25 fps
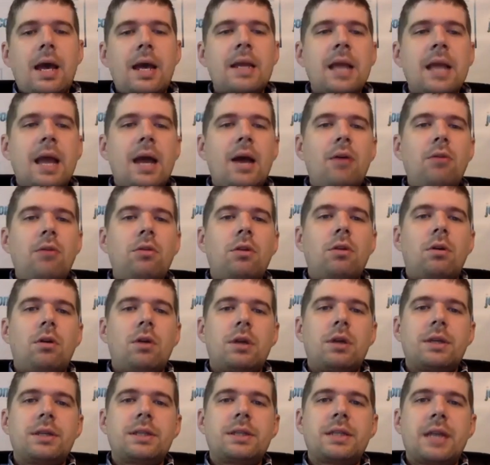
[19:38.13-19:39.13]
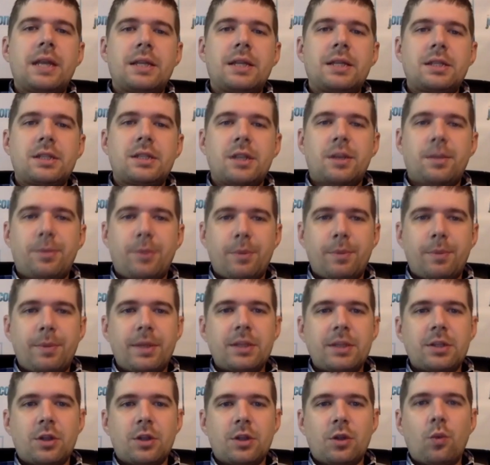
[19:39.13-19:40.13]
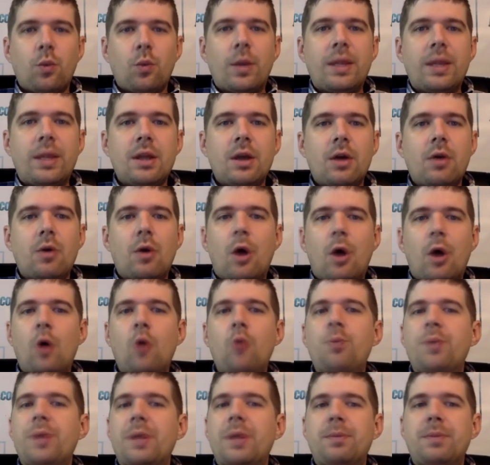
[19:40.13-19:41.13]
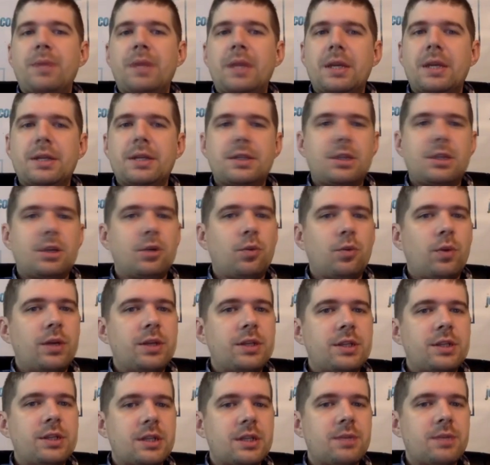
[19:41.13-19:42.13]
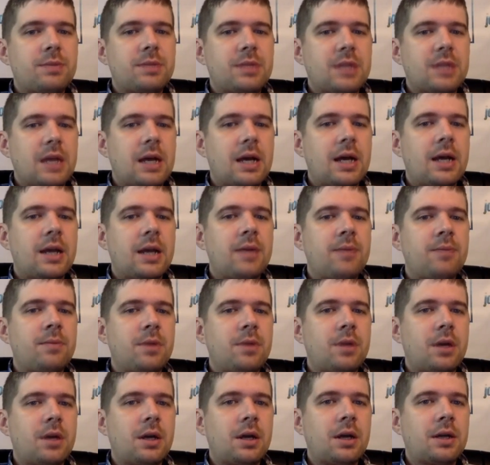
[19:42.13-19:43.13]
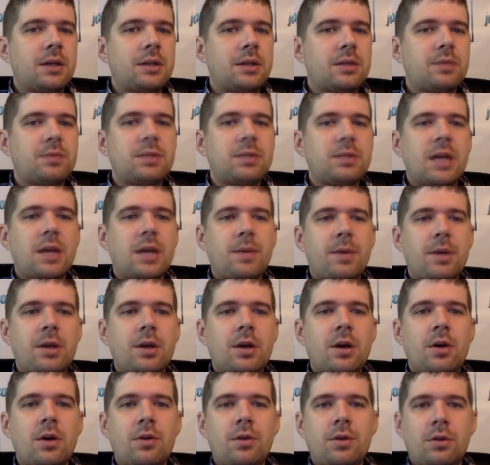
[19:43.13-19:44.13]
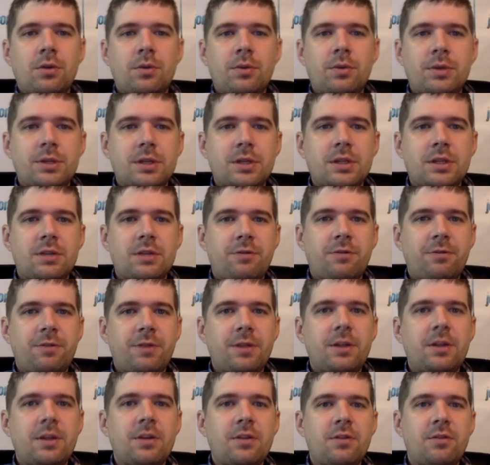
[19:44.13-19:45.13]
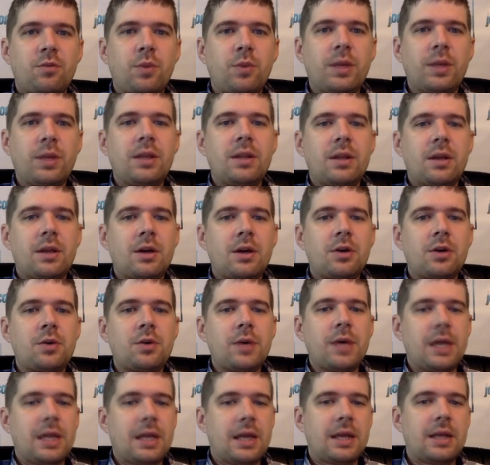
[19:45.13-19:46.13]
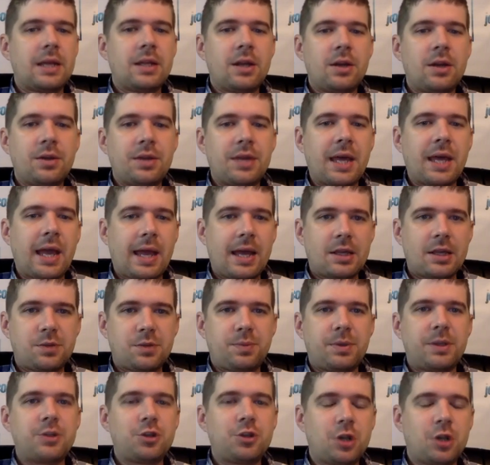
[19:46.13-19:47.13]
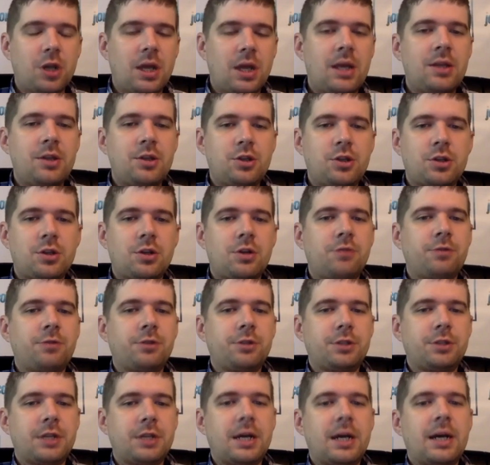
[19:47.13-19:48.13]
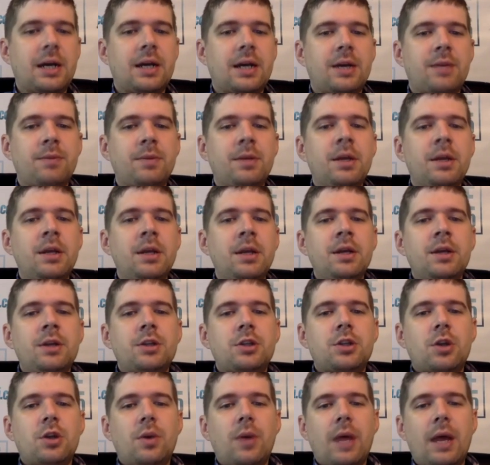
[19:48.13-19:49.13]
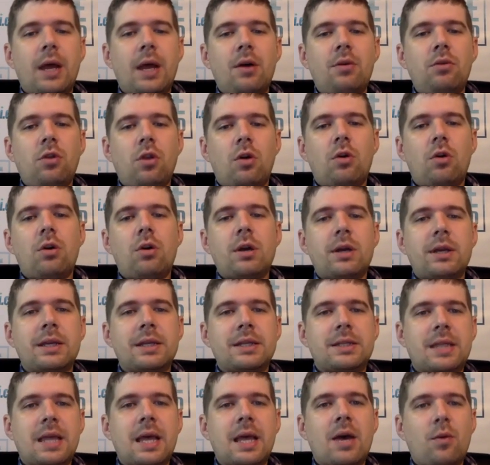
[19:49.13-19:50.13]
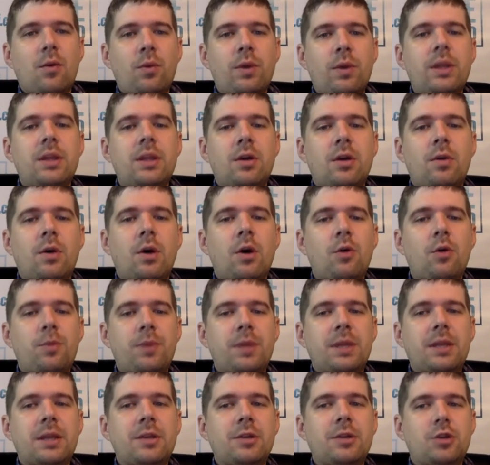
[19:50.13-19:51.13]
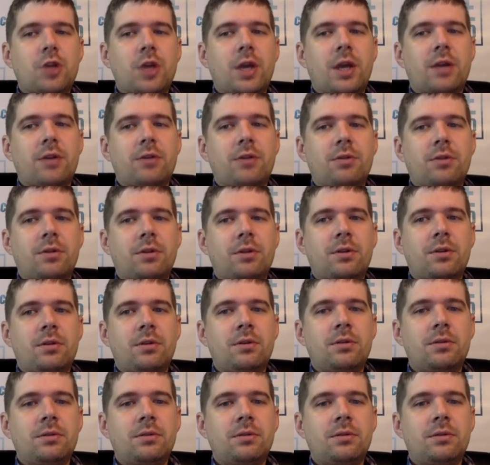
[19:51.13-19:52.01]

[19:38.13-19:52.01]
and how long is that supplemental window open? Because there was some time ago, there was a definitive window, and I know that has been changed over time. So how long is that window open in general?